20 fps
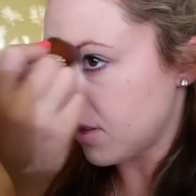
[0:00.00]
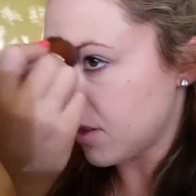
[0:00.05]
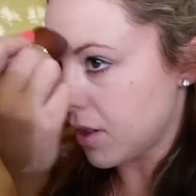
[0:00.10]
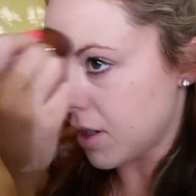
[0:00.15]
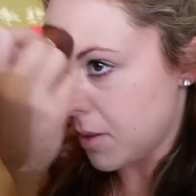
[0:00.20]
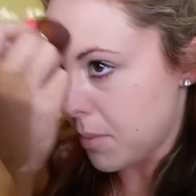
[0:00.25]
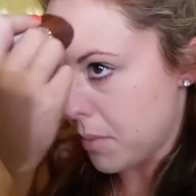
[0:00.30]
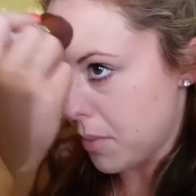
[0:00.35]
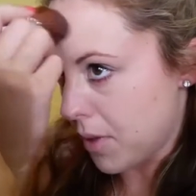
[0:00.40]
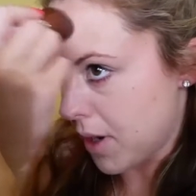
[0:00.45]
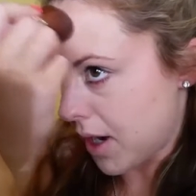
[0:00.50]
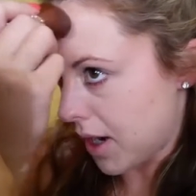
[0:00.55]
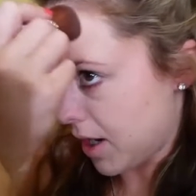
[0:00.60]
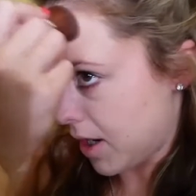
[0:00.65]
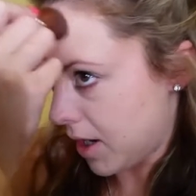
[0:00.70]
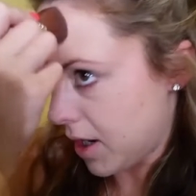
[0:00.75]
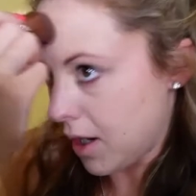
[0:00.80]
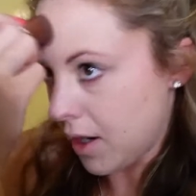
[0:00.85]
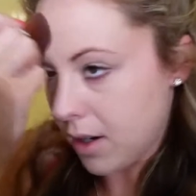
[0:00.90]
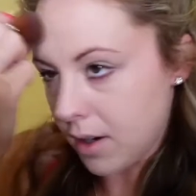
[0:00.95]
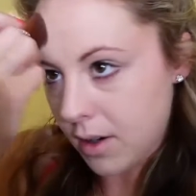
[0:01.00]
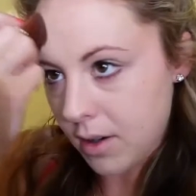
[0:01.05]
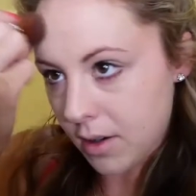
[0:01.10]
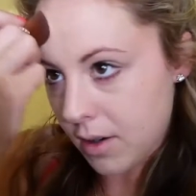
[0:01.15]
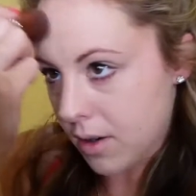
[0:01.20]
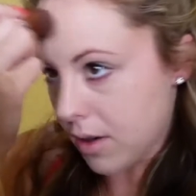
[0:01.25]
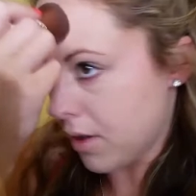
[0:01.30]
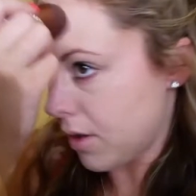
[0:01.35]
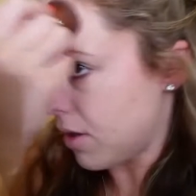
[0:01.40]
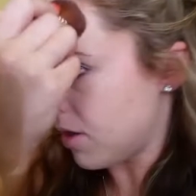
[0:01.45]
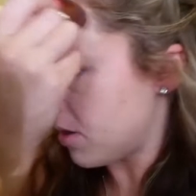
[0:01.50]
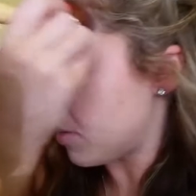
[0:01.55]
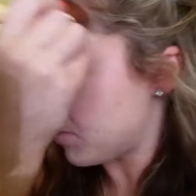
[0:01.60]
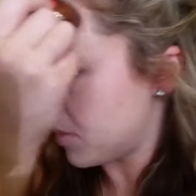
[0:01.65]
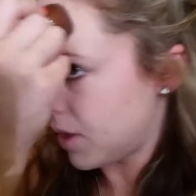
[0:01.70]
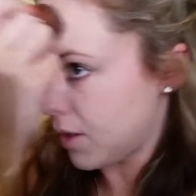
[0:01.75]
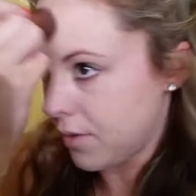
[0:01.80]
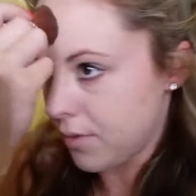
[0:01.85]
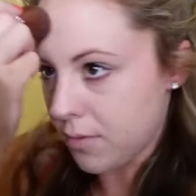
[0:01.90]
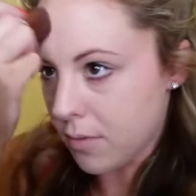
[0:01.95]
up right here, along
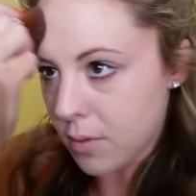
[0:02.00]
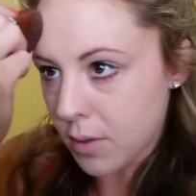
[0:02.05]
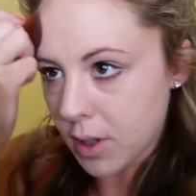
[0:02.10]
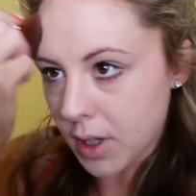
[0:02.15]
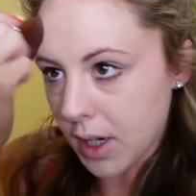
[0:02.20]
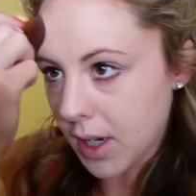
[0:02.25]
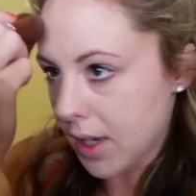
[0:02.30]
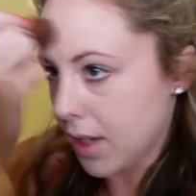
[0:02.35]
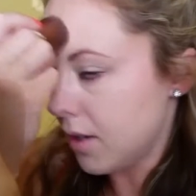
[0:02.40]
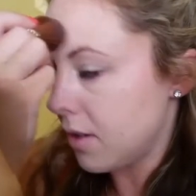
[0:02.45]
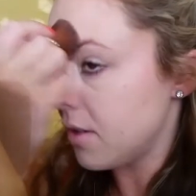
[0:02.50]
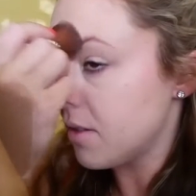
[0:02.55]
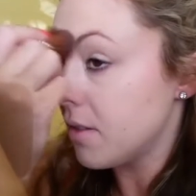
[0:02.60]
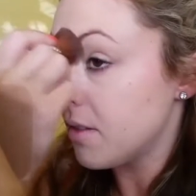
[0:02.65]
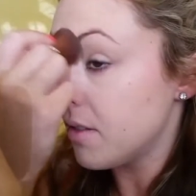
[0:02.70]
my forehead.